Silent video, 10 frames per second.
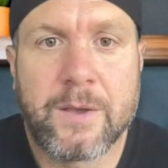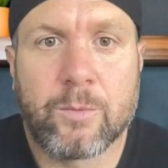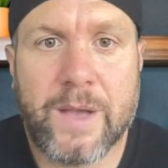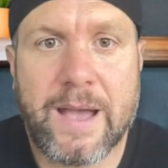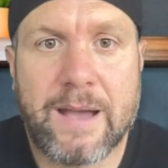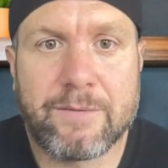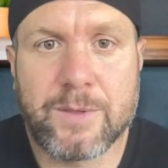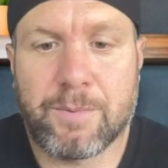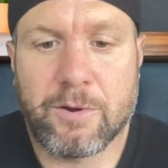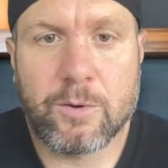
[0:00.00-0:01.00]
we have
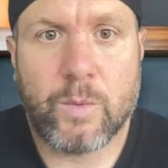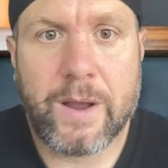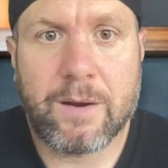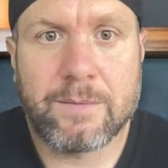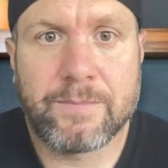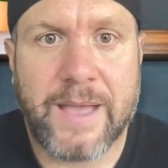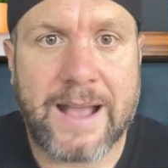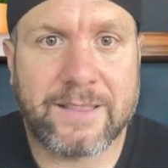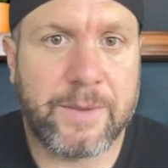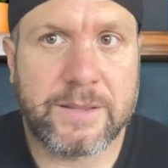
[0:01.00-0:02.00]
the part where they
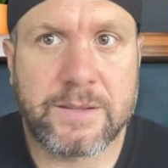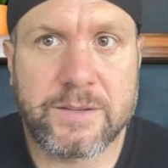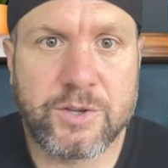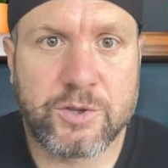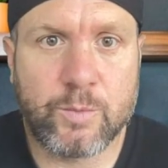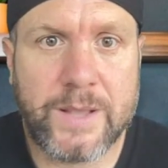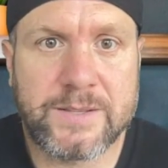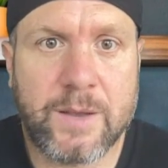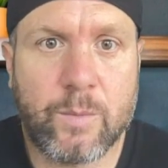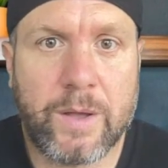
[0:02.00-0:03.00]
had to make the decision Wednesday,